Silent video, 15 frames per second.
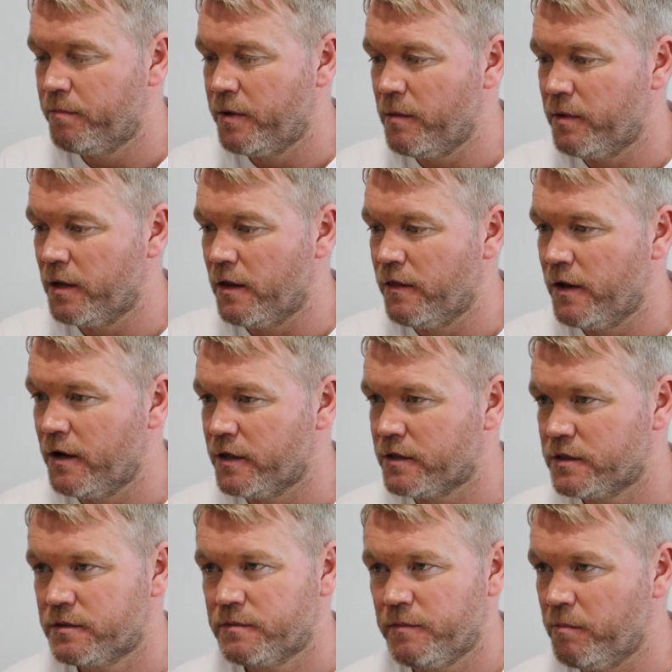people in there
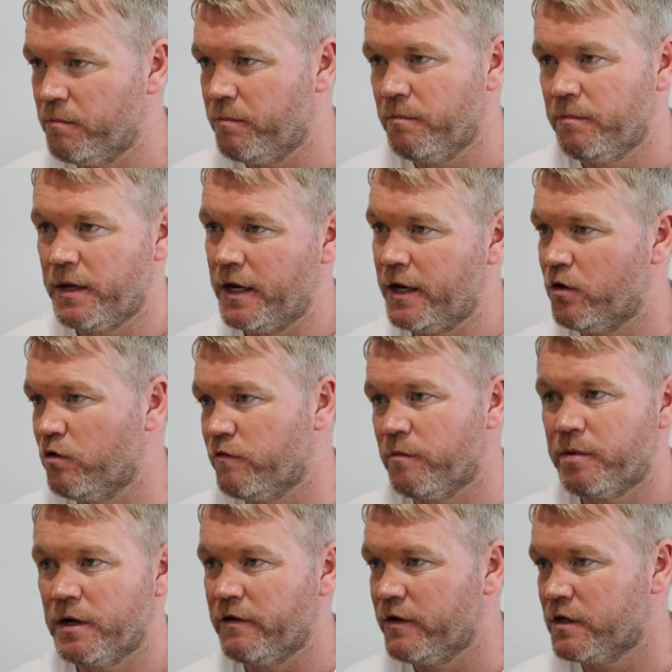that's been here over
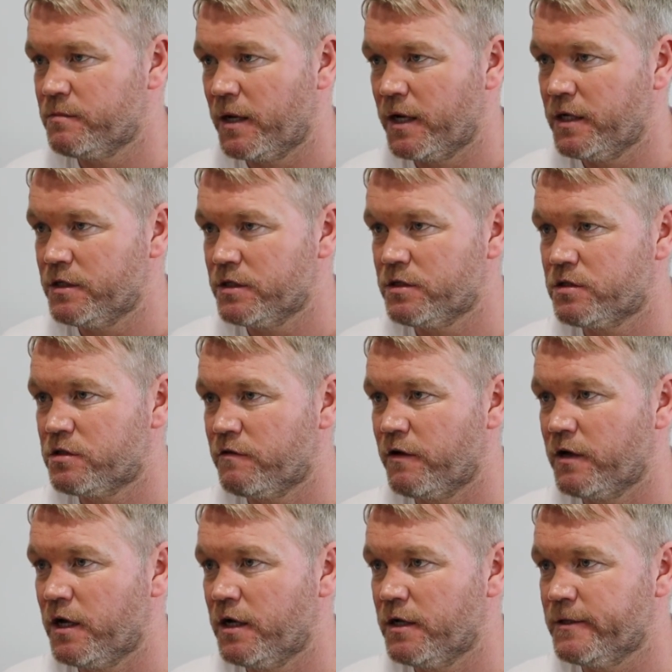previous managers and stuff
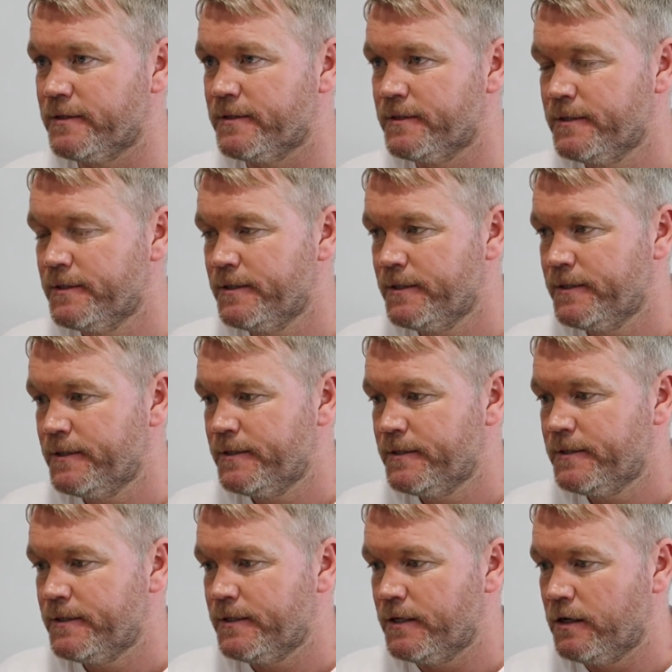like that. And
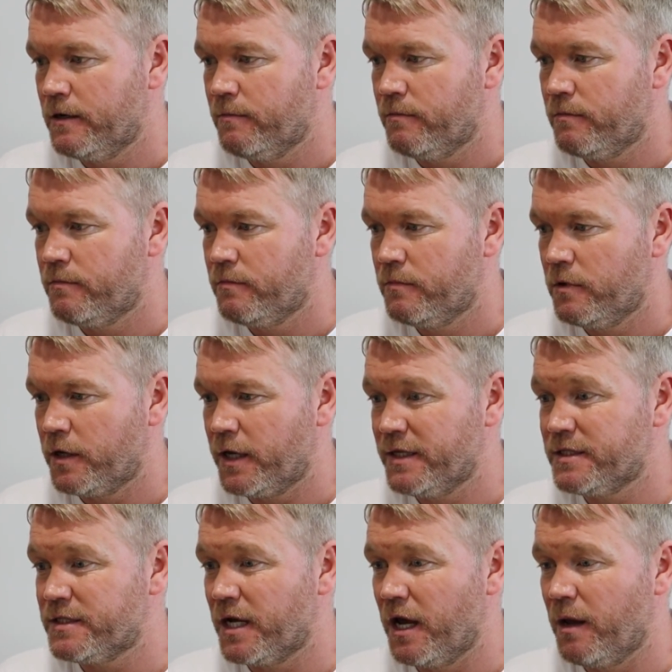look,
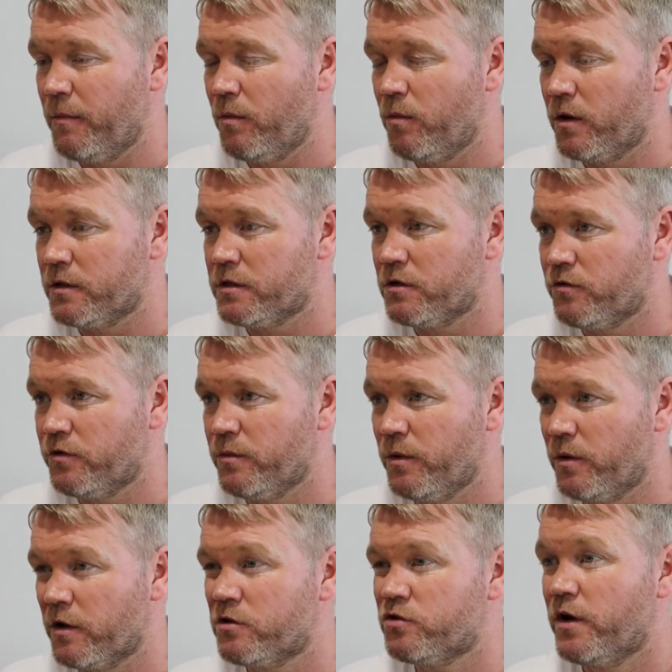in time, we want to
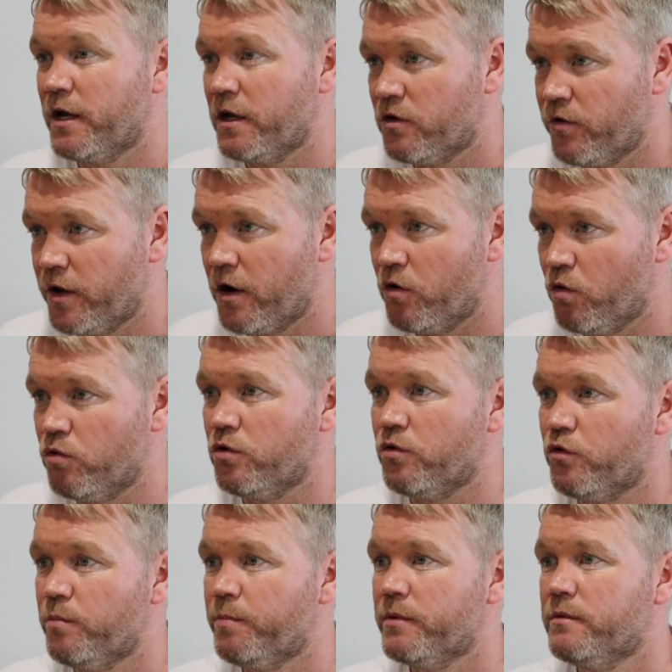try and create our own
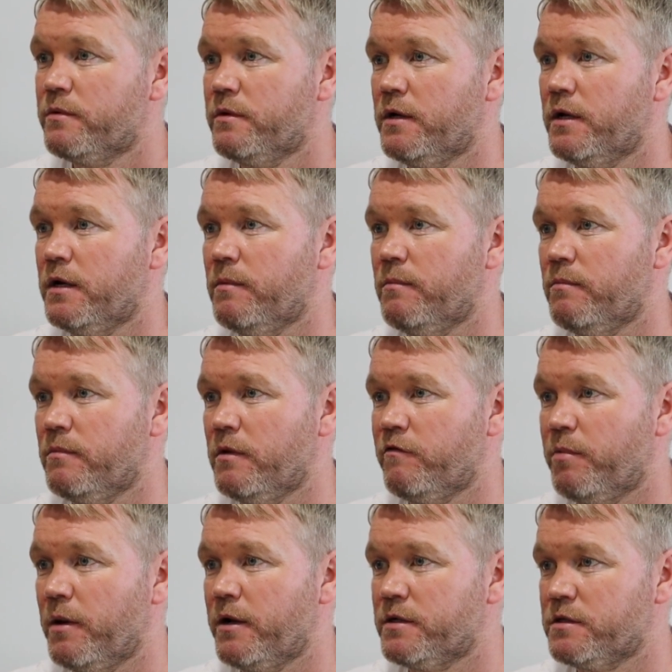group. Of
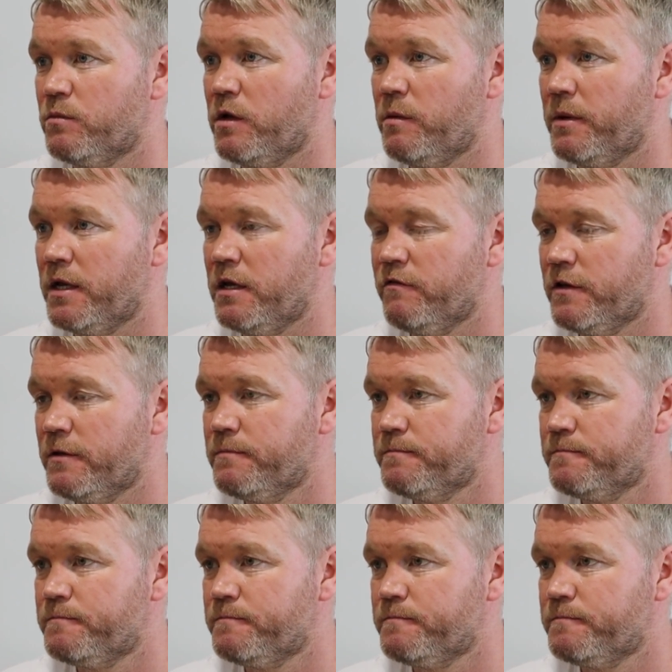players that we believe in.